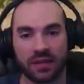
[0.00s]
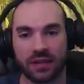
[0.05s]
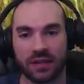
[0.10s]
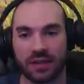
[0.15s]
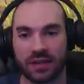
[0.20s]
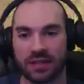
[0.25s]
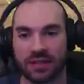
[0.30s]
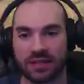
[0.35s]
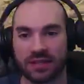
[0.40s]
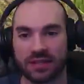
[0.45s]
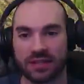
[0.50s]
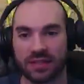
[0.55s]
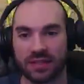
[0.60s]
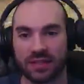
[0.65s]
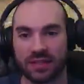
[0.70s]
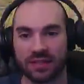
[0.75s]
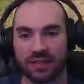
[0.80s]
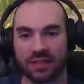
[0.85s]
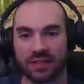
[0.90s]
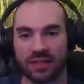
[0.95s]
It's
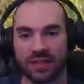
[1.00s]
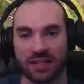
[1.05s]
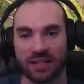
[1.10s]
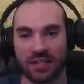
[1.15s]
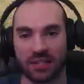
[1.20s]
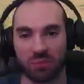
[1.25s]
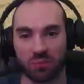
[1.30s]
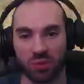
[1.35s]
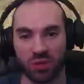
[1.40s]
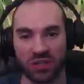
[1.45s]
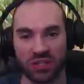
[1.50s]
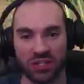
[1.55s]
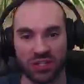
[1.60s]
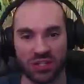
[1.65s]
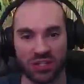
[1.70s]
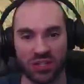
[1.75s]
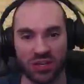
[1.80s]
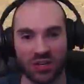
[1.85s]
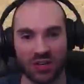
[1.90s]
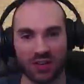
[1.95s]
uh, it's pretty
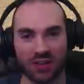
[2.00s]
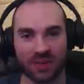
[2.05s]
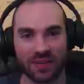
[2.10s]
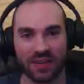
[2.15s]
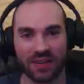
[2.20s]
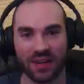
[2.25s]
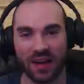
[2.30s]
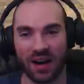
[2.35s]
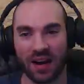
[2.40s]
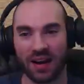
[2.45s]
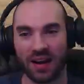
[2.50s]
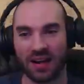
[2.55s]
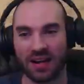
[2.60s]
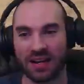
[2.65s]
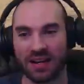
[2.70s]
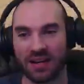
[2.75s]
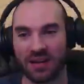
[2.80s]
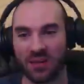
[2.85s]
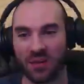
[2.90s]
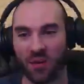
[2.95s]
secure.
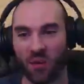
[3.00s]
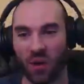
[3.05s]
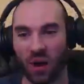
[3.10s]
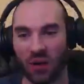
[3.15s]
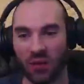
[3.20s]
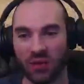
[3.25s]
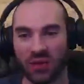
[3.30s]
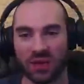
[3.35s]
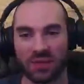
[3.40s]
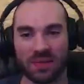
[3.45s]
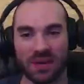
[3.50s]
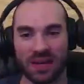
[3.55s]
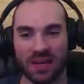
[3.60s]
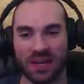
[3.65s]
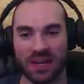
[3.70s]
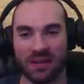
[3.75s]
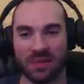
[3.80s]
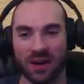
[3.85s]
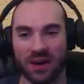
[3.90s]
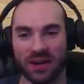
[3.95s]
I welcome
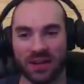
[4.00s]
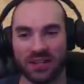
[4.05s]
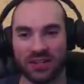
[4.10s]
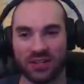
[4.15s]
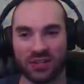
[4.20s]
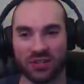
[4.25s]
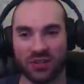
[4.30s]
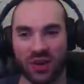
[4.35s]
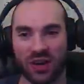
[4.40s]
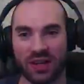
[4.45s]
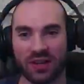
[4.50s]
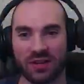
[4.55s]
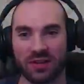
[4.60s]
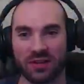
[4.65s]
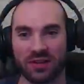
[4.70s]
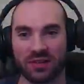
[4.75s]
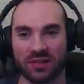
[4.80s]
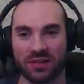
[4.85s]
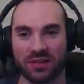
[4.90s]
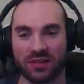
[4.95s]
anybody to try
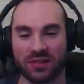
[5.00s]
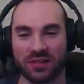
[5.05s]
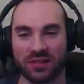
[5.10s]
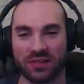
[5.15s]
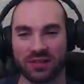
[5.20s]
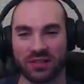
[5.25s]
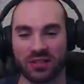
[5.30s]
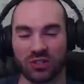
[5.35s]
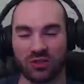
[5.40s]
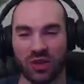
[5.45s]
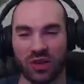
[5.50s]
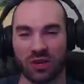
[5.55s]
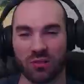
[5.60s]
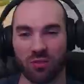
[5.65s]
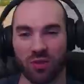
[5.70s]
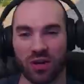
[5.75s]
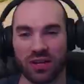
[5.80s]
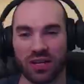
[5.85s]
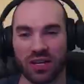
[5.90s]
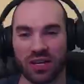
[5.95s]
to to try to
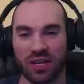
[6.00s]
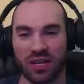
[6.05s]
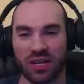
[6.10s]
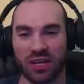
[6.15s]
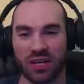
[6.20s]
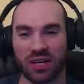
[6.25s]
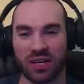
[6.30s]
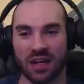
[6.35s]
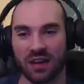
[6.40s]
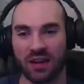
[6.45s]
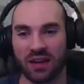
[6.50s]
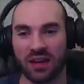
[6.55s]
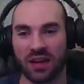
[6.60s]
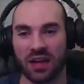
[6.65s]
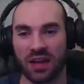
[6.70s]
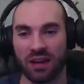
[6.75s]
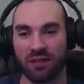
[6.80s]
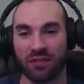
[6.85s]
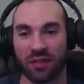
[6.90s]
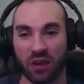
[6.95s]
break in. I
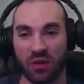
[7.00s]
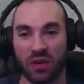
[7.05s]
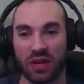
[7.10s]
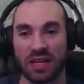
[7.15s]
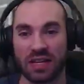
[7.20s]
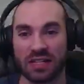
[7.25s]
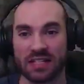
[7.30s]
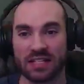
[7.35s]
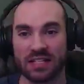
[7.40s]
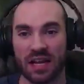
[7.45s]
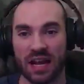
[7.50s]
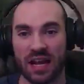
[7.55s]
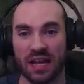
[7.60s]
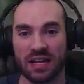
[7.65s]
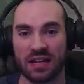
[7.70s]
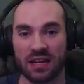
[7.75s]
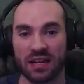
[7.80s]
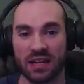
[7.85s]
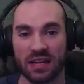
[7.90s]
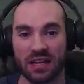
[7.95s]
if there is
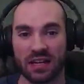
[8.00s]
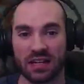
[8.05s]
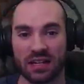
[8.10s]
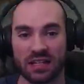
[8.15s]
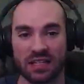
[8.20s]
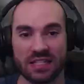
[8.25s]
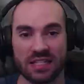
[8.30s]
a an Achilles